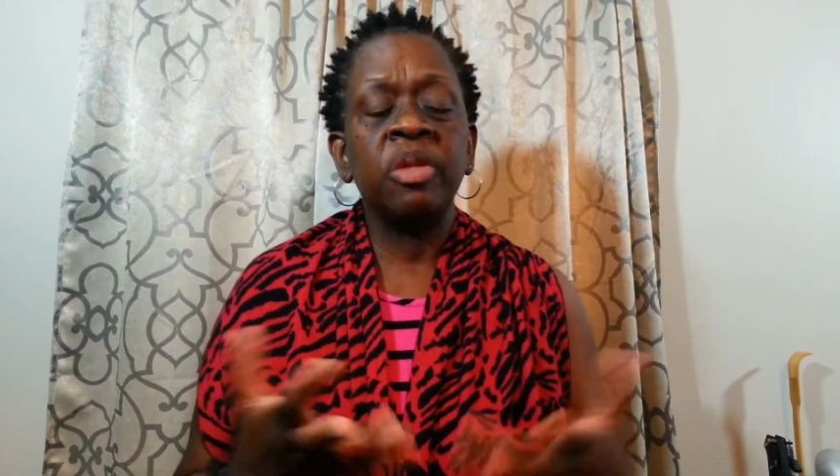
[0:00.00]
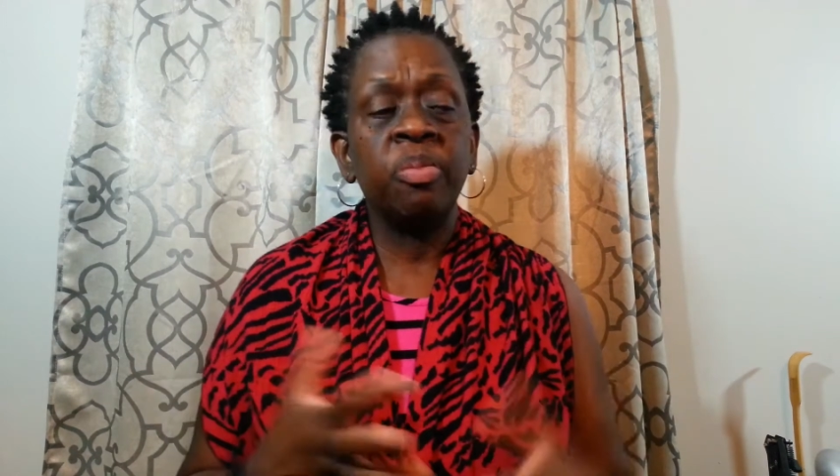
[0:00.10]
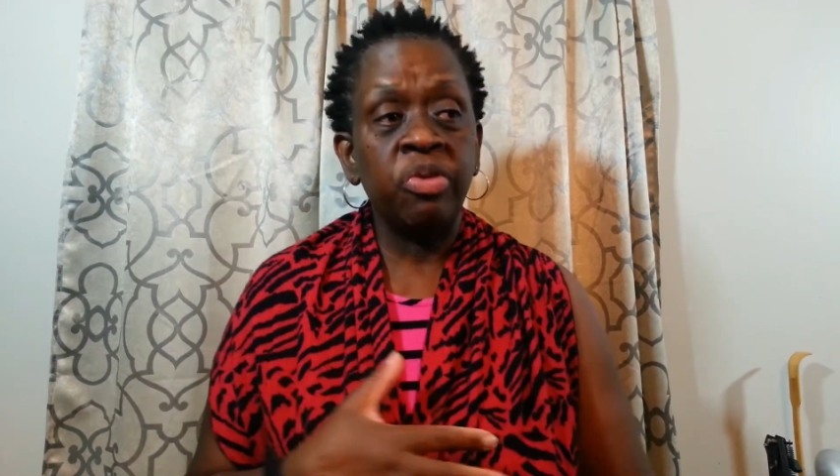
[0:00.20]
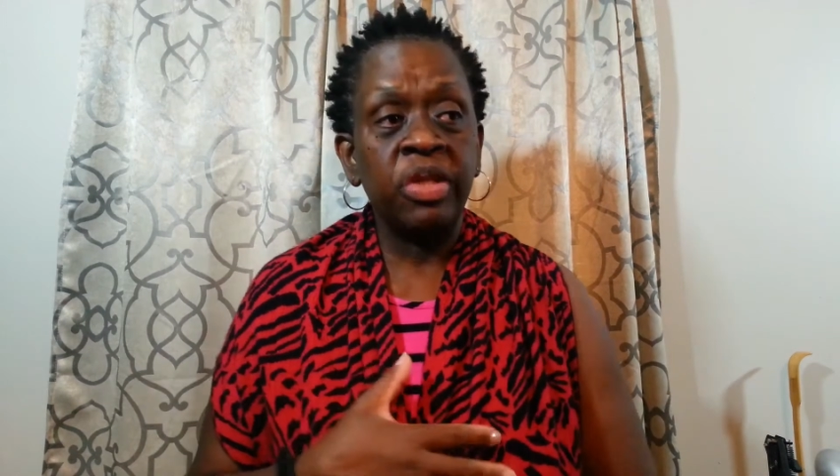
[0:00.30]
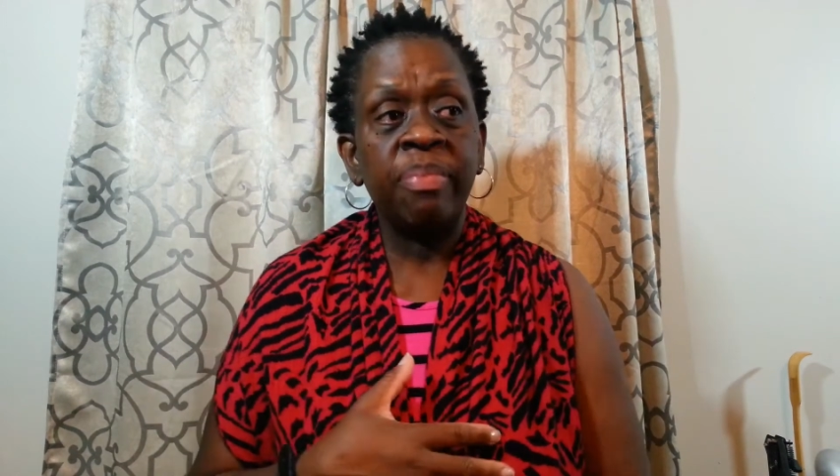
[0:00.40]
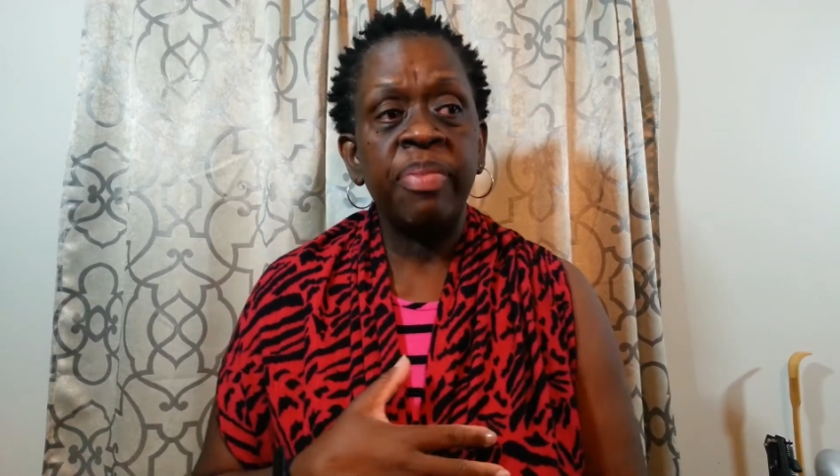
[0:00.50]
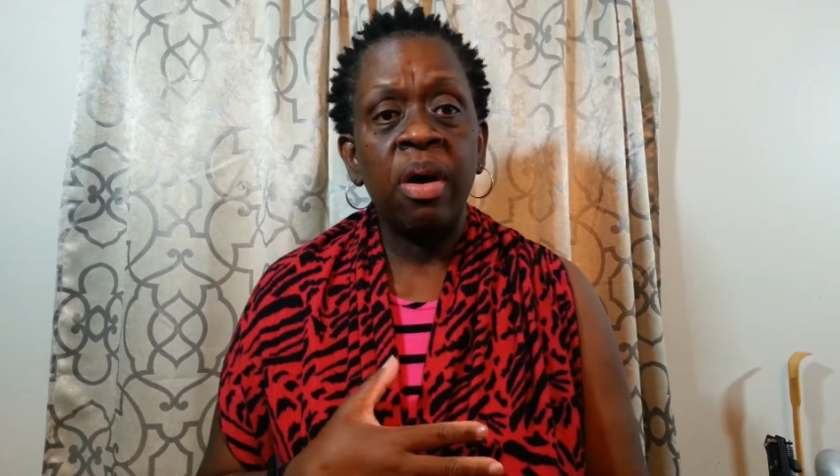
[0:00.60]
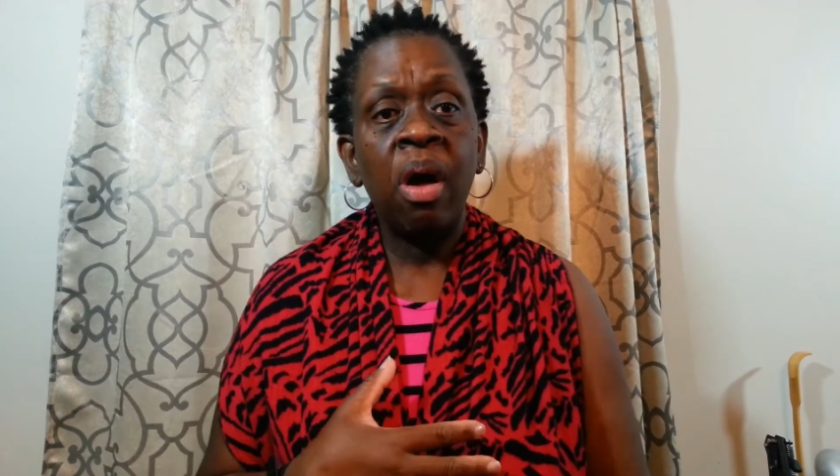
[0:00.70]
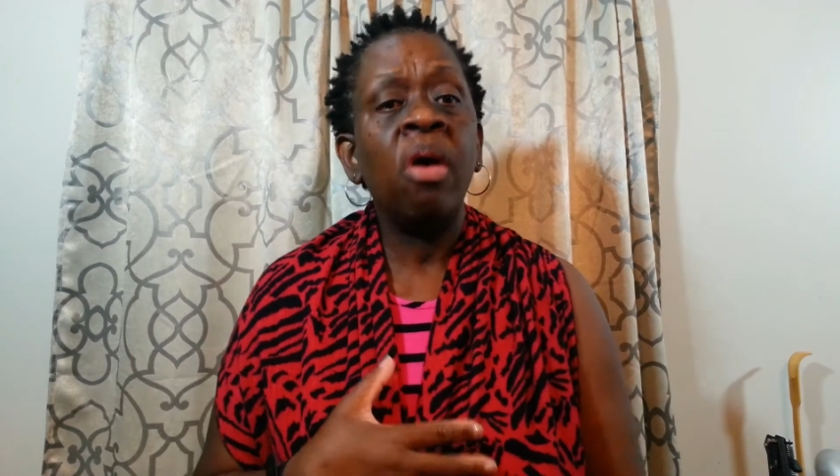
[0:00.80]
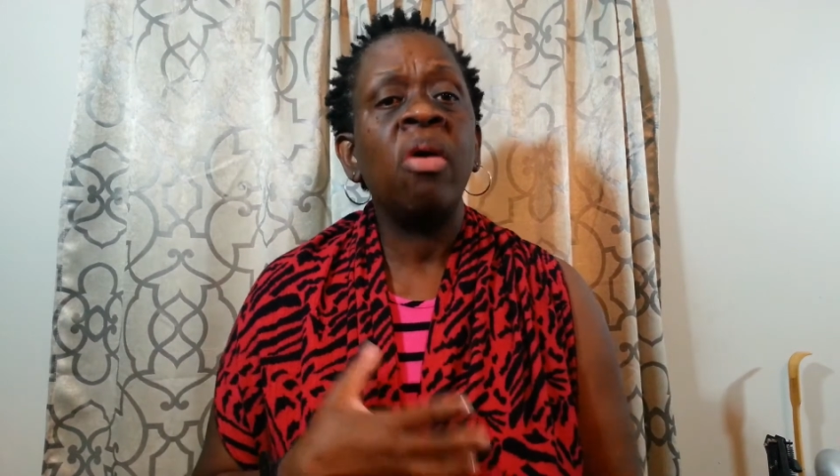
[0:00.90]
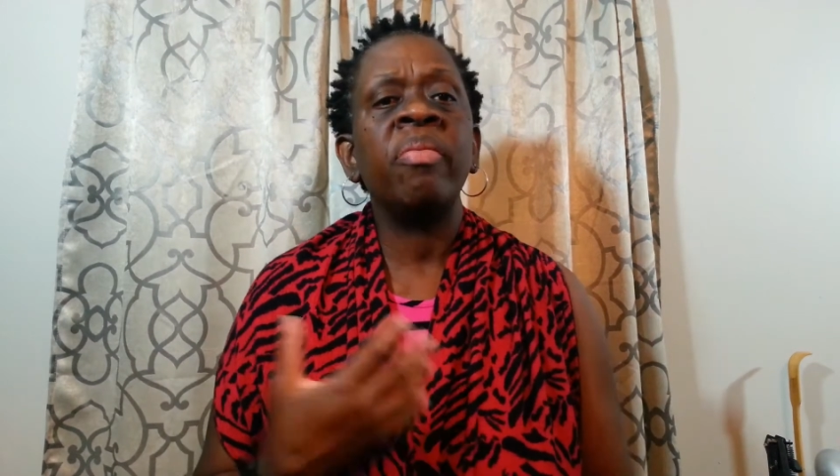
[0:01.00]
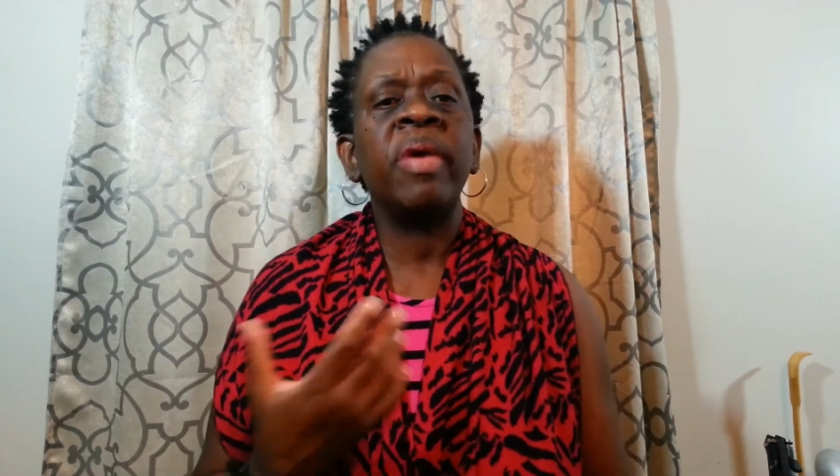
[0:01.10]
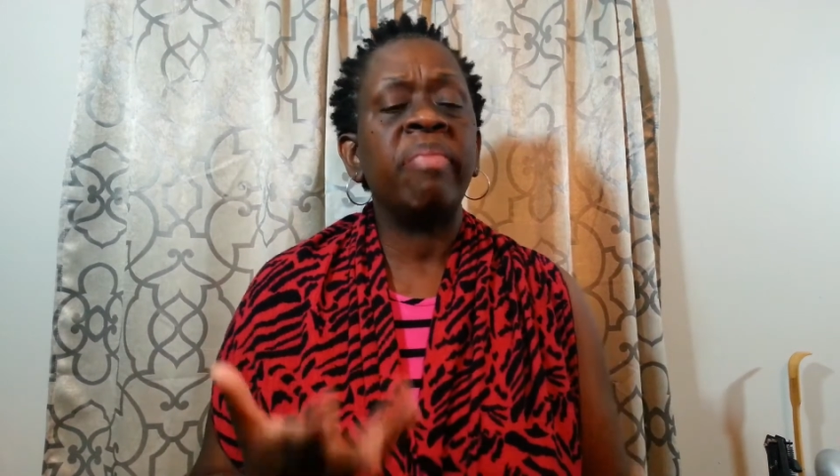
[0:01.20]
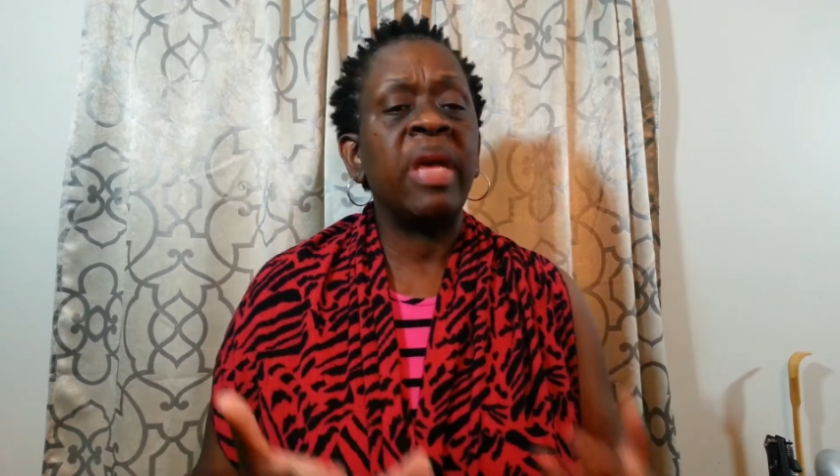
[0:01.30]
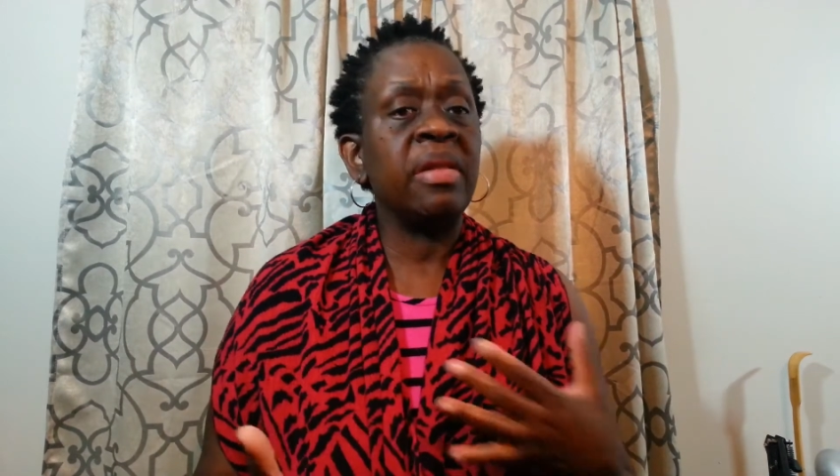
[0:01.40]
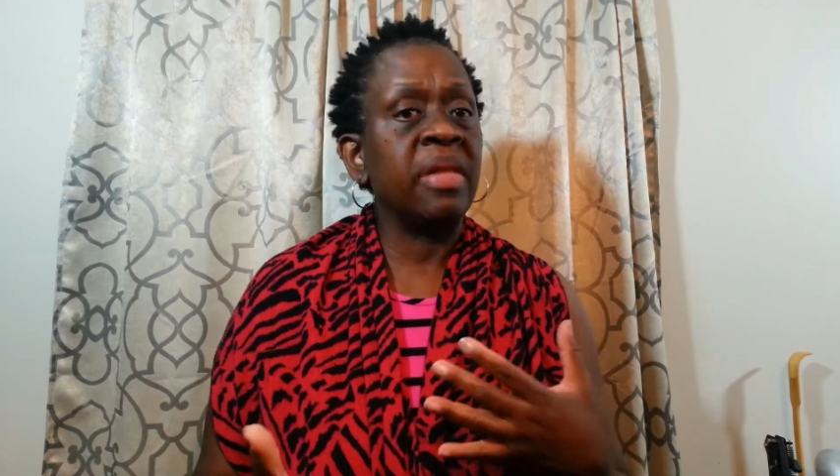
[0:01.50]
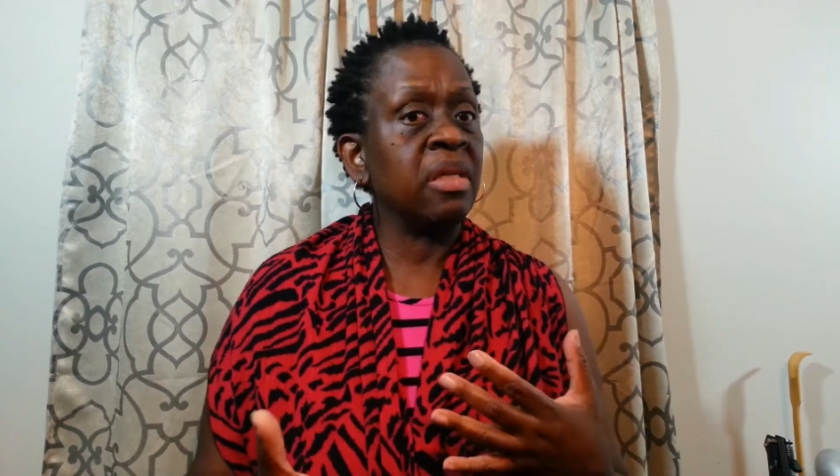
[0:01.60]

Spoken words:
spruce up your home and make